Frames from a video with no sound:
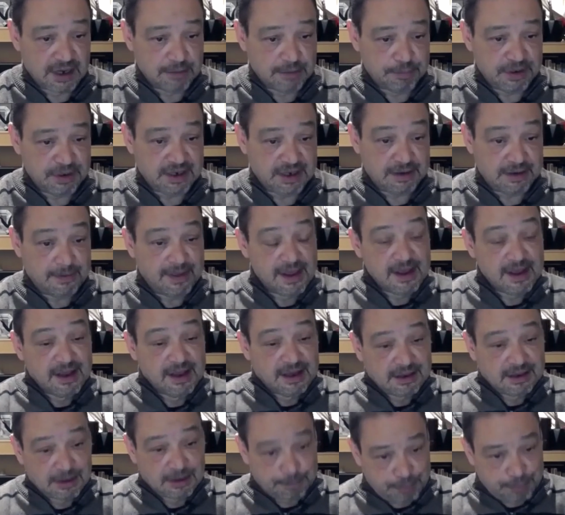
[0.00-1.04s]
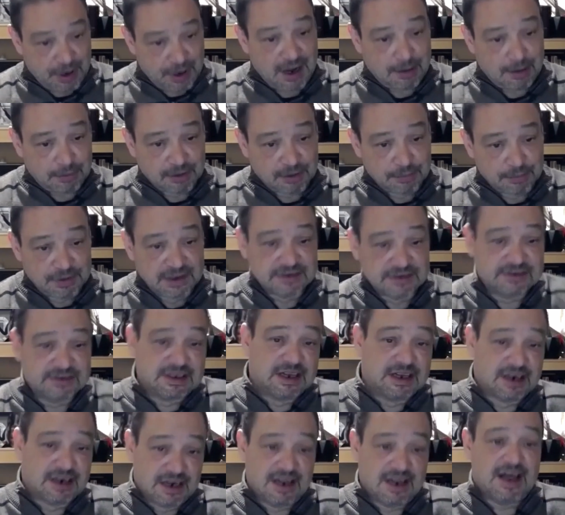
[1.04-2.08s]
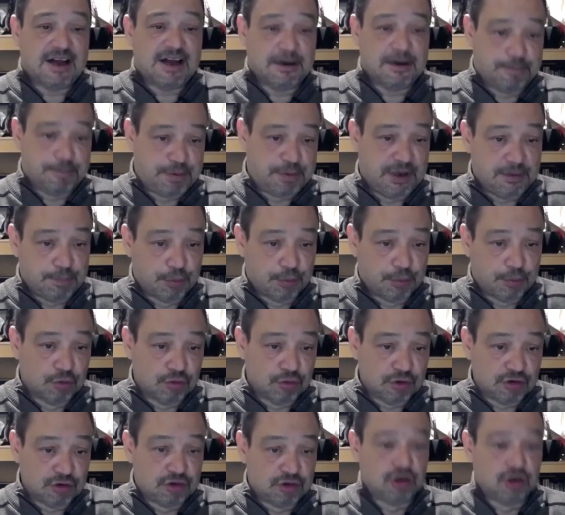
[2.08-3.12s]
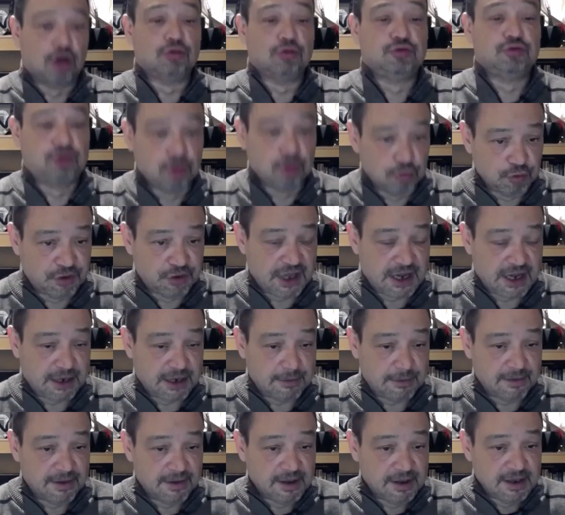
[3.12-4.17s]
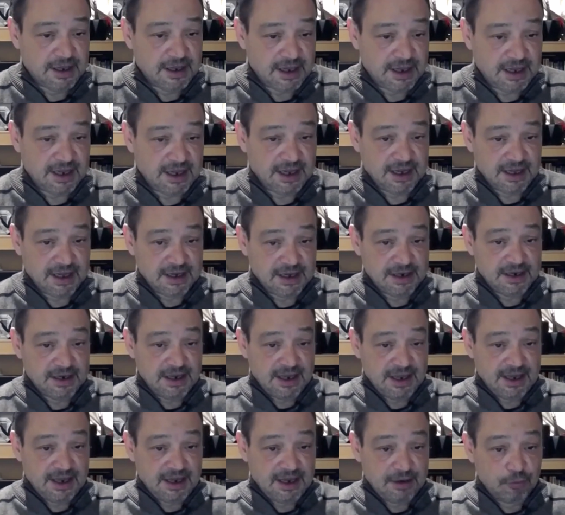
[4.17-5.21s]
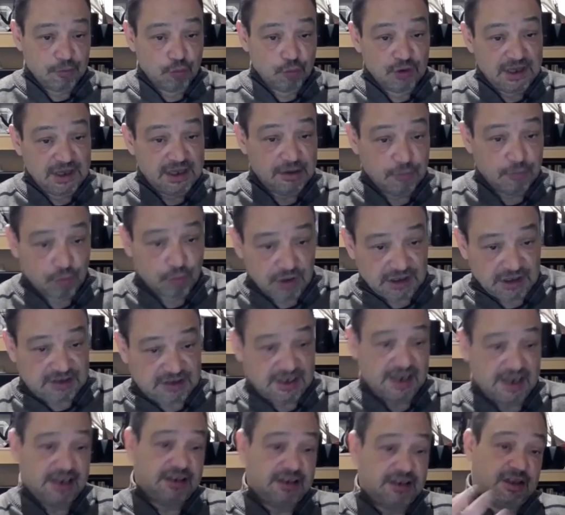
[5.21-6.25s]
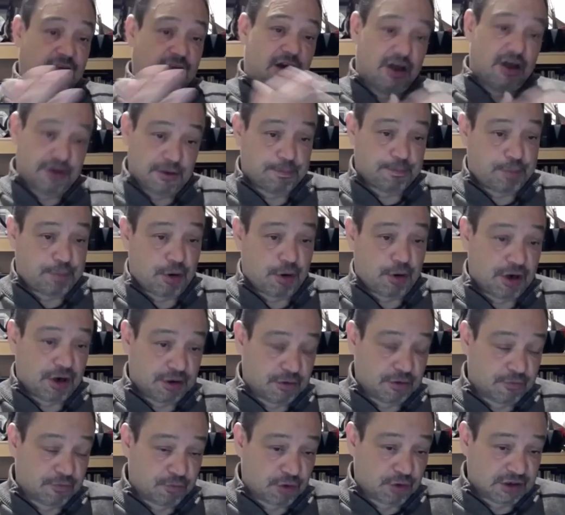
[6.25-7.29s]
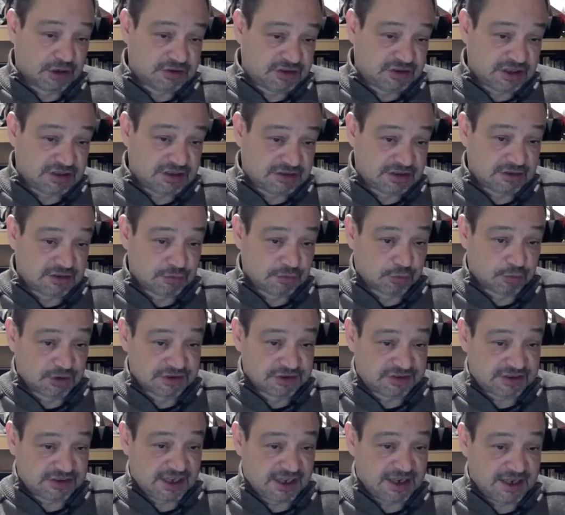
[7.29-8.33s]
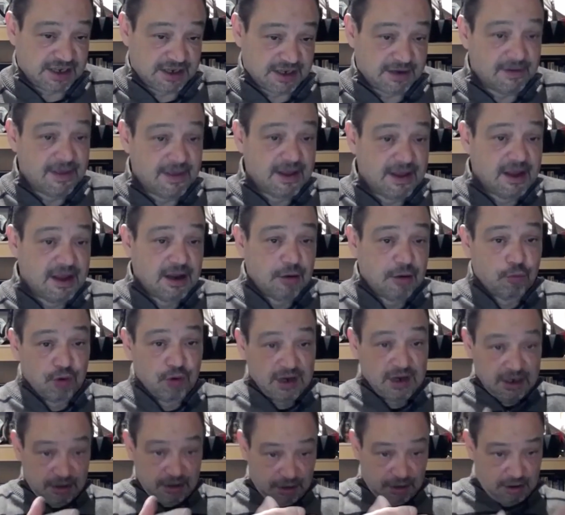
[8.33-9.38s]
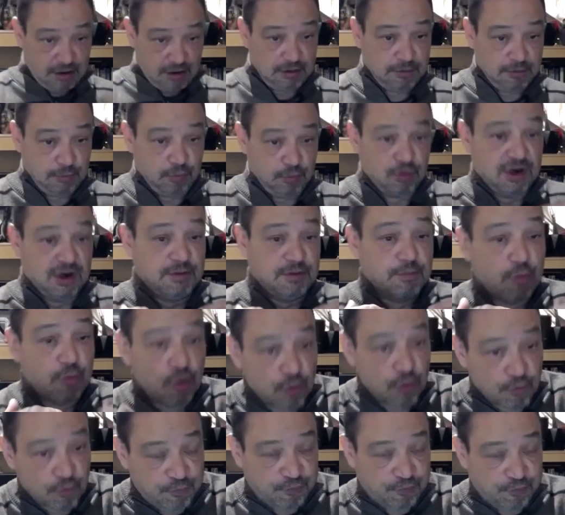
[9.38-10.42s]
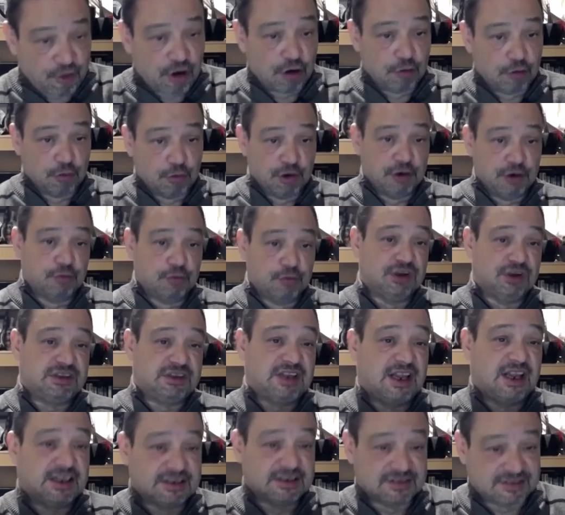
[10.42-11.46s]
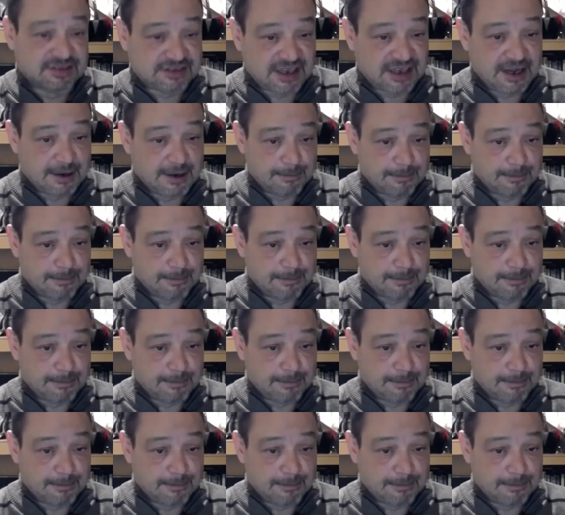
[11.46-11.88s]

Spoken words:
be. The problem is that a lot of people don't do that. And we take the other part of what Jesus was saying. We move forward, we take a step.